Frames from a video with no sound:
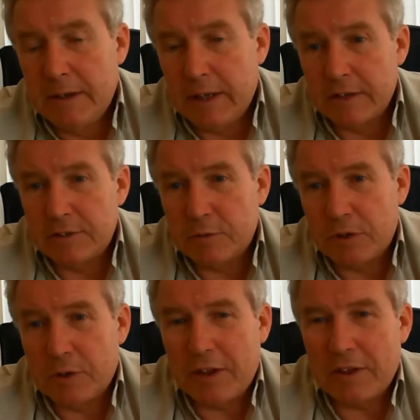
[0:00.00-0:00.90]
As to whether
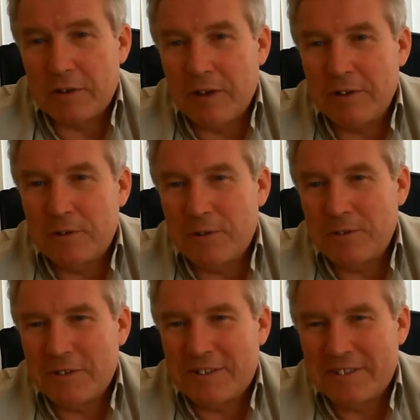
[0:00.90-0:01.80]
you get there or not, of
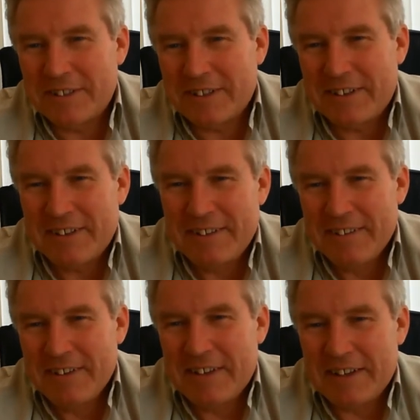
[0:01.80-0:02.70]
course, that's
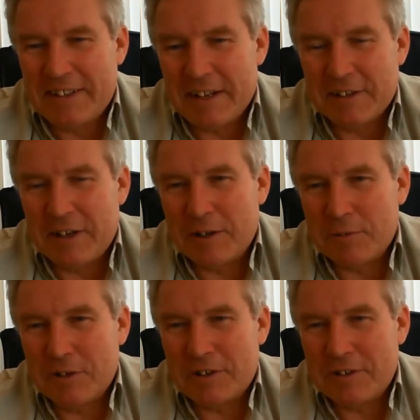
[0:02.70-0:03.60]
down to hard
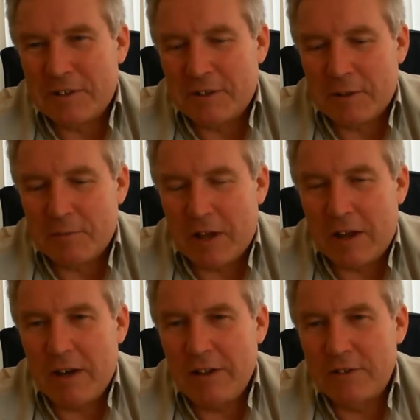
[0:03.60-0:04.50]
work
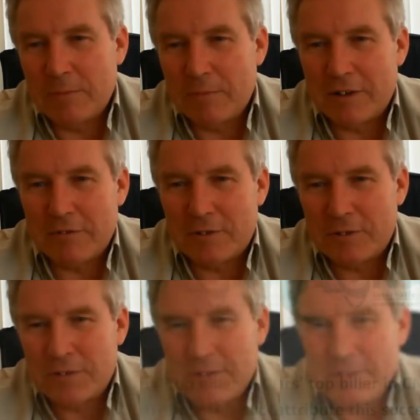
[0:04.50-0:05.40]
and some luck, of course.